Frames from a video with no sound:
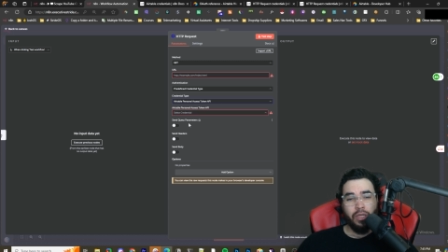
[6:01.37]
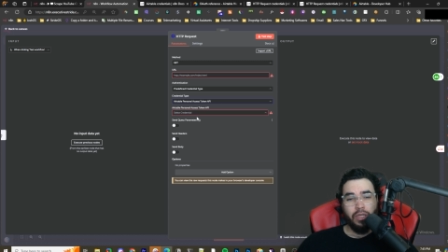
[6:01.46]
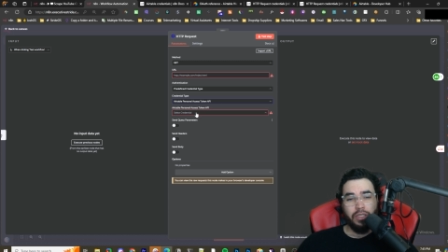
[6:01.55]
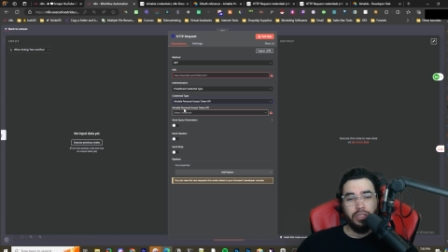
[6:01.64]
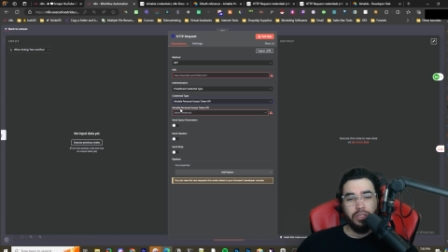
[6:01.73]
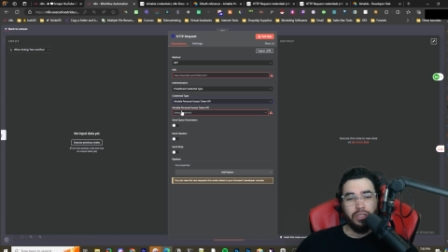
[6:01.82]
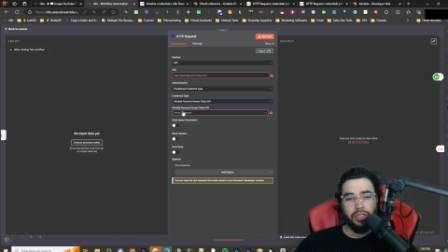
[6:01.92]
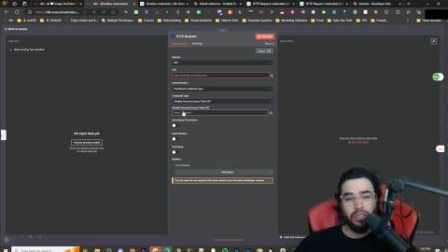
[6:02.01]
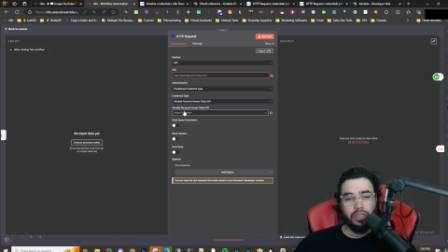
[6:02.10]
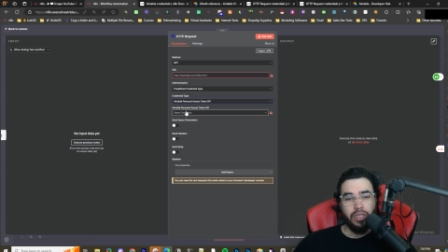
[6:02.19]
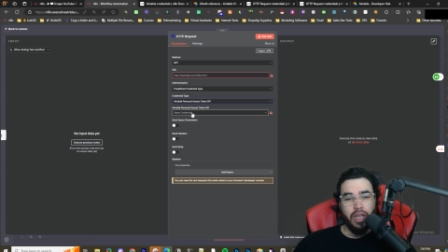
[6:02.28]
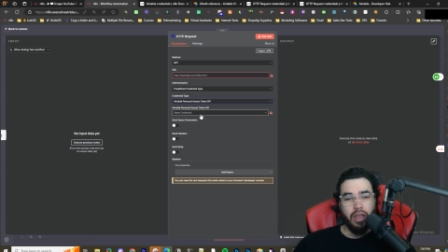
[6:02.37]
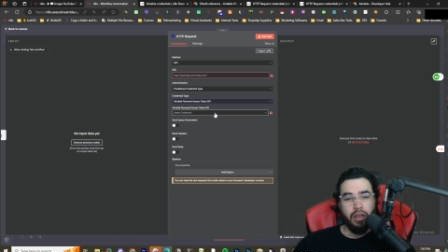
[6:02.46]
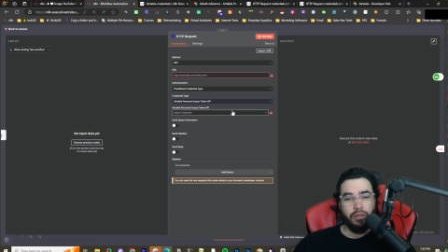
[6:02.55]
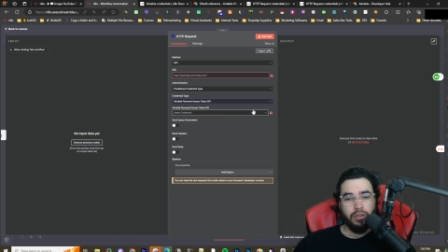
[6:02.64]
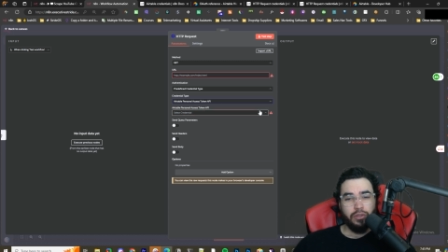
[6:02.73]
Let's just see
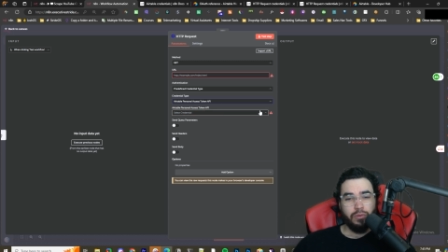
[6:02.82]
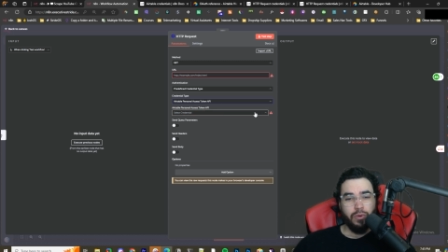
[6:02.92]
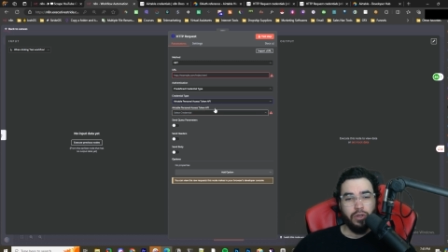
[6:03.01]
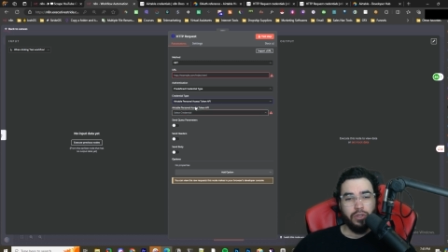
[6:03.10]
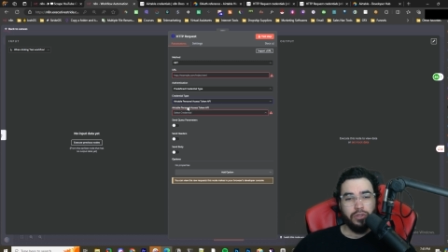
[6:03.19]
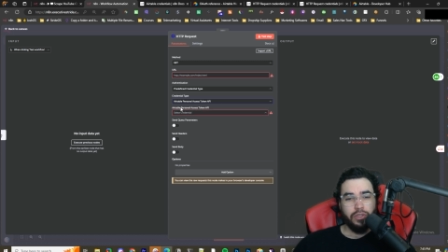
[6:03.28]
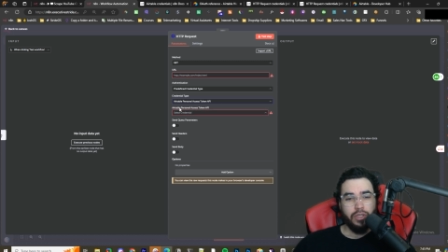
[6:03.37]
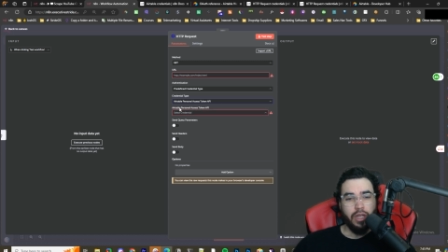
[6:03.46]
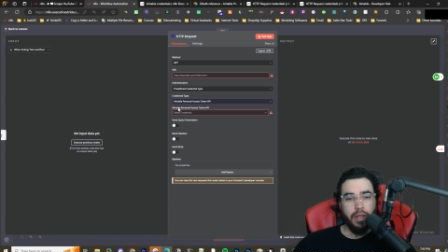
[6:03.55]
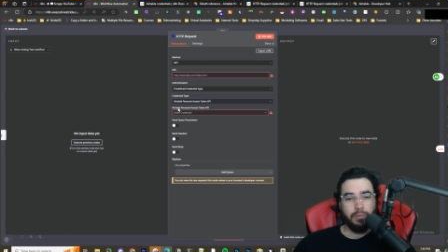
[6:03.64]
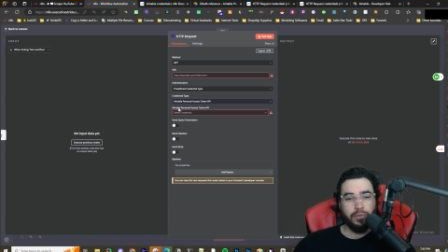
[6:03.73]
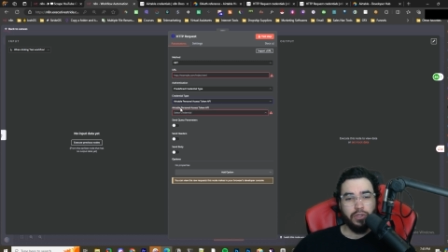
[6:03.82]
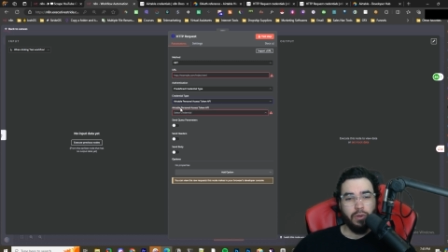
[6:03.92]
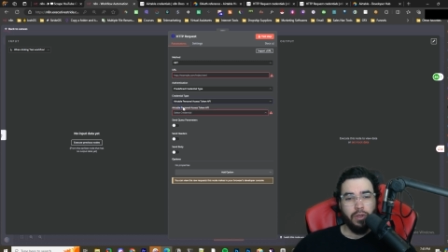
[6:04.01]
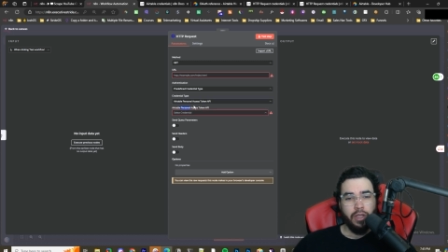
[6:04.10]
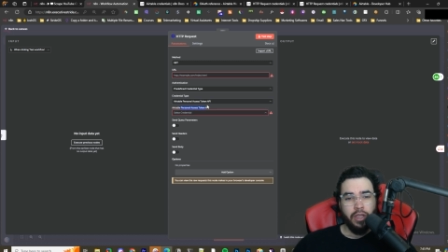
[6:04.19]
how this works. Um,
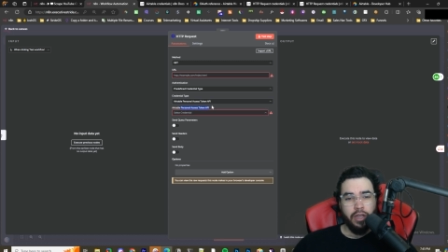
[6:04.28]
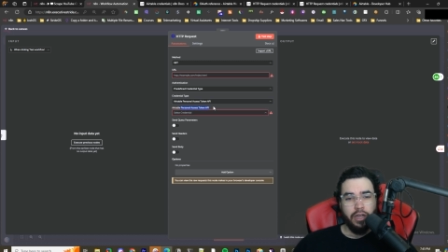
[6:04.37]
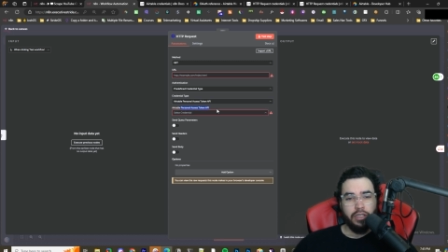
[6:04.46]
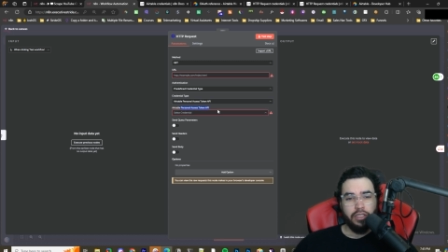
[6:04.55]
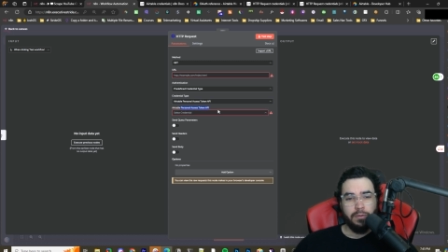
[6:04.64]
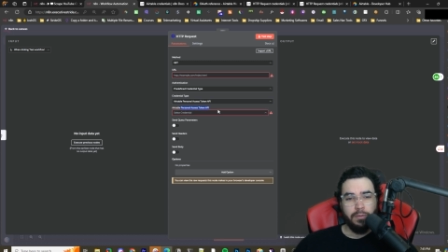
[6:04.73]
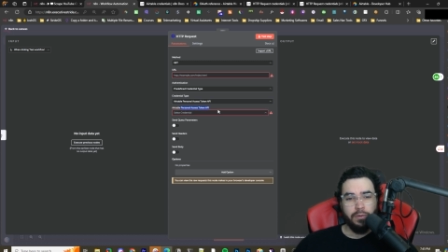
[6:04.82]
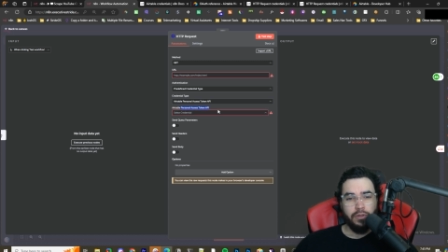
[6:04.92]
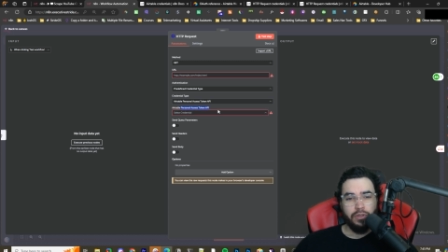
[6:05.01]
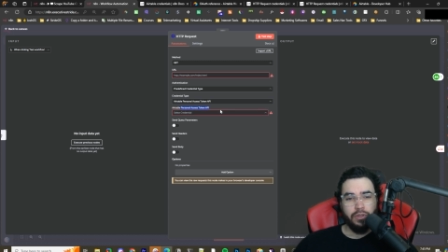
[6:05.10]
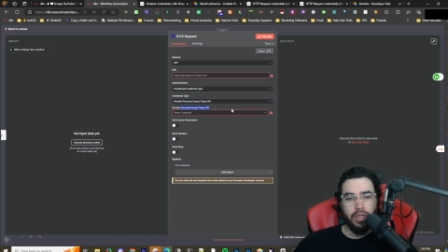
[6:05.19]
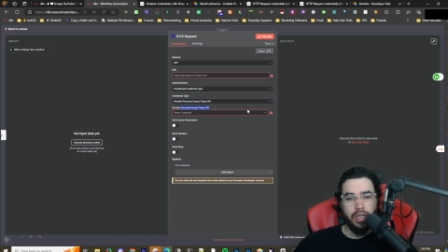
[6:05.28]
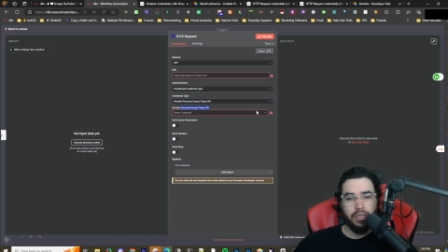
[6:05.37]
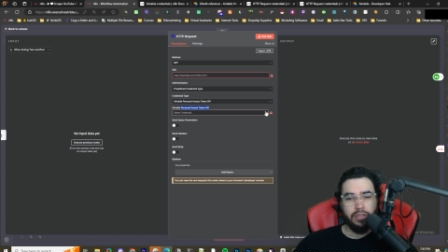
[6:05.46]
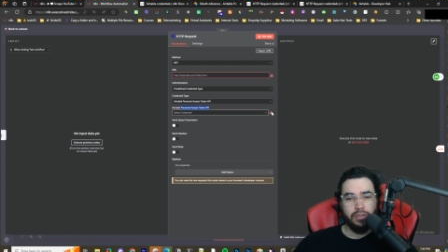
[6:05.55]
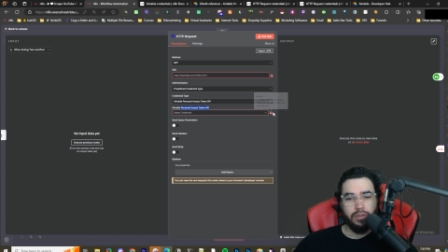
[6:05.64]
so Airtable Personal
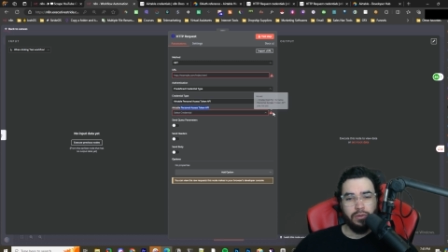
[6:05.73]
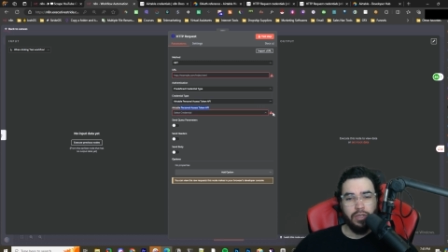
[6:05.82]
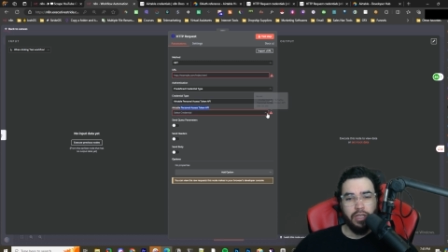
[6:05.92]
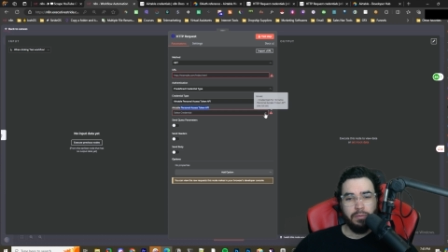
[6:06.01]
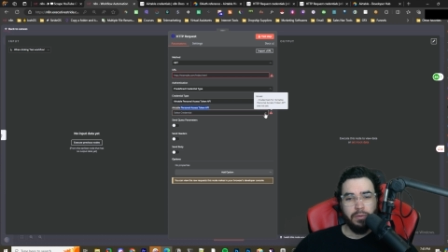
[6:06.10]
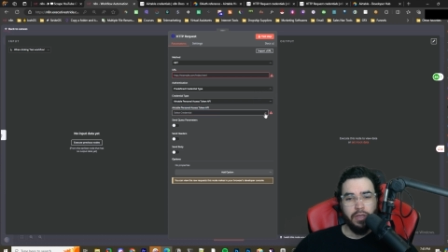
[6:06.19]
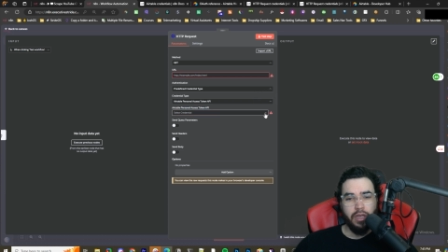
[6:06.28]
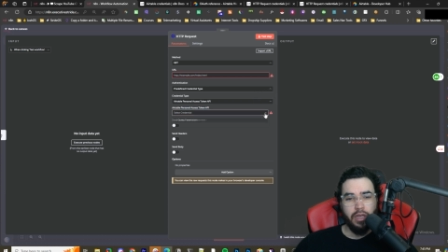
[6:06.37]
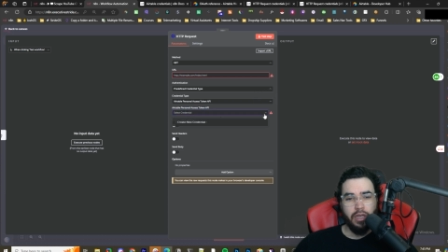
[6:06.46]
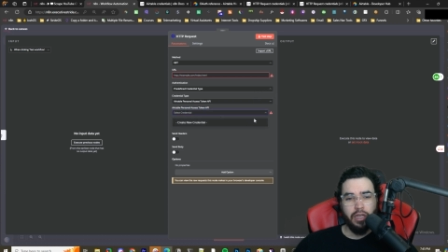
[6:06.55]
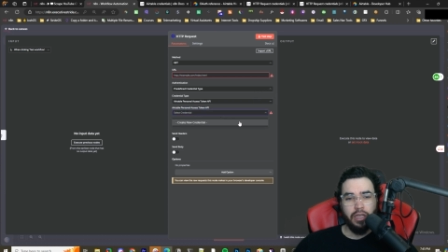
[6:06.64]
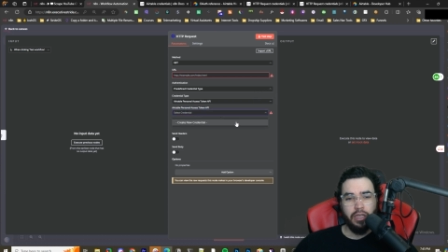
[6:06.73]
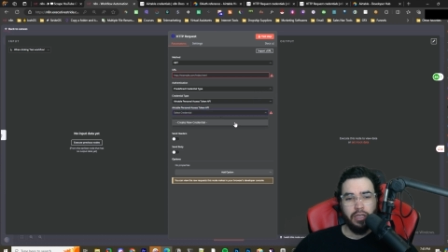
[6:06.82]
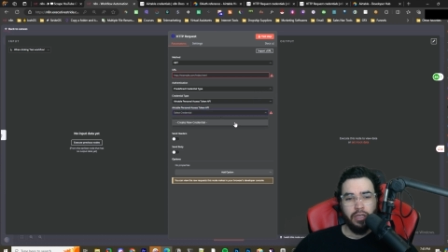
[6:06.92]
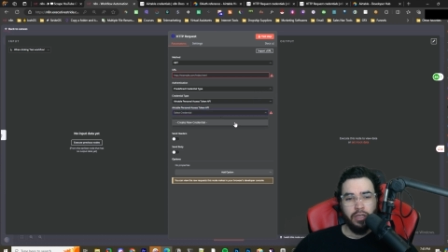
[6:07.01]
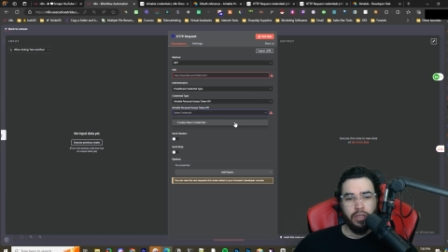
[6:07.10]
Access Token A P I,
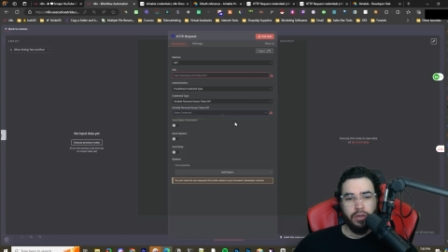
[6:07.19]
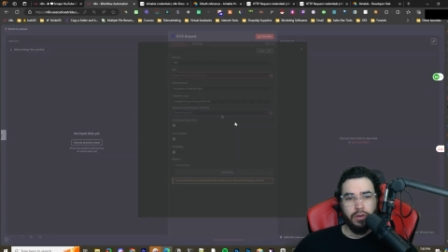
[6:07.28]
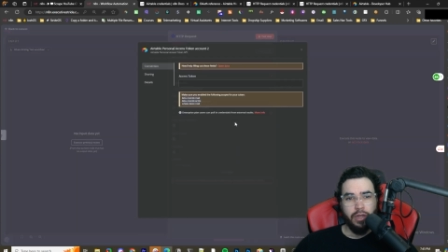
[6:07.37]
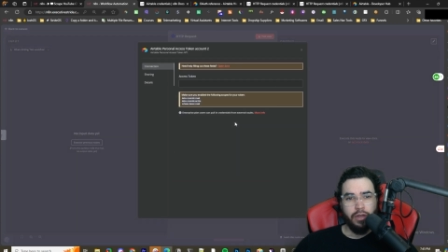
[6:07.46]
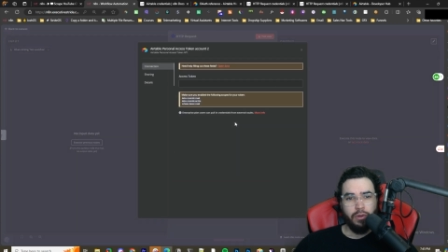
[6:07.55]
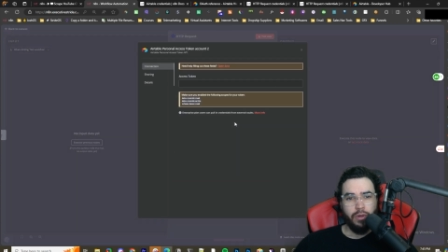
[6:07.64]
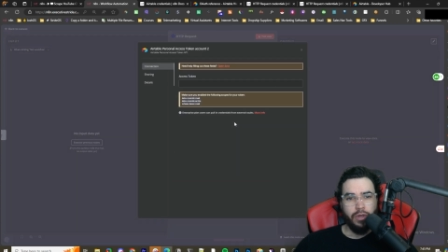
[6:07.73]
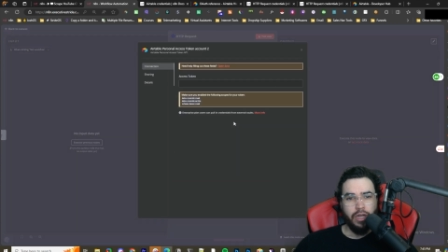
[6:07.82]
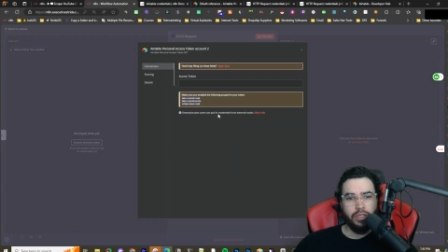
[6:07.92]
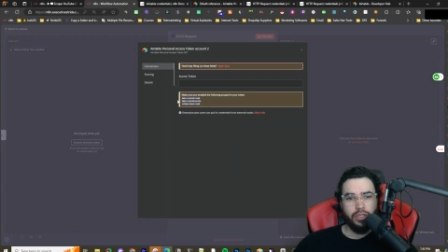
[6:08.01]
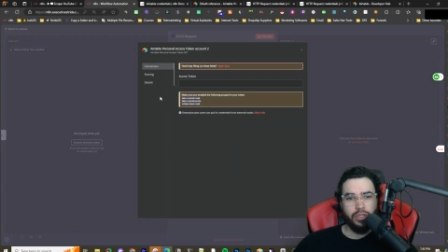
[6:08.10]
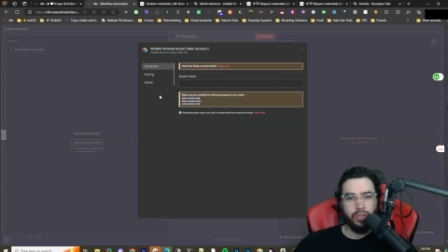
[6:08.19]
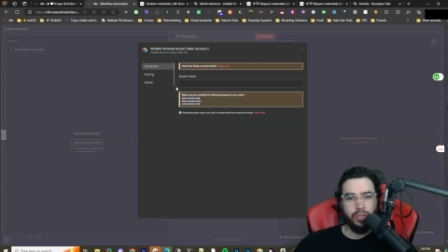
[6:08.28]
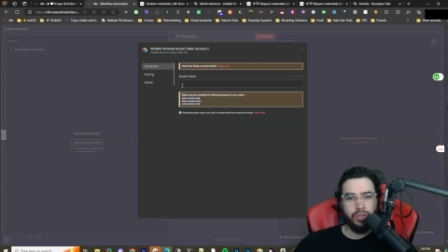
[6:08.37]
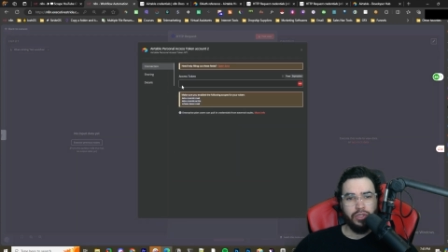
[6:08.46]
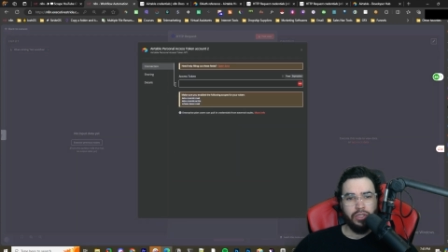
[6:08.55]
create new
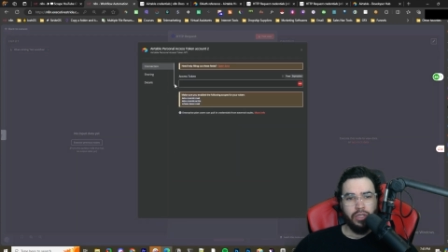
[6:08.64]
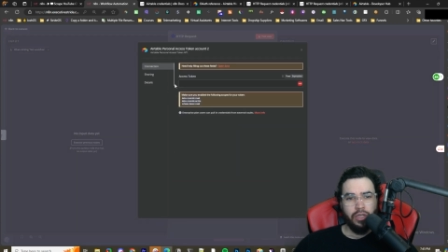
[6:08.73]
credentials.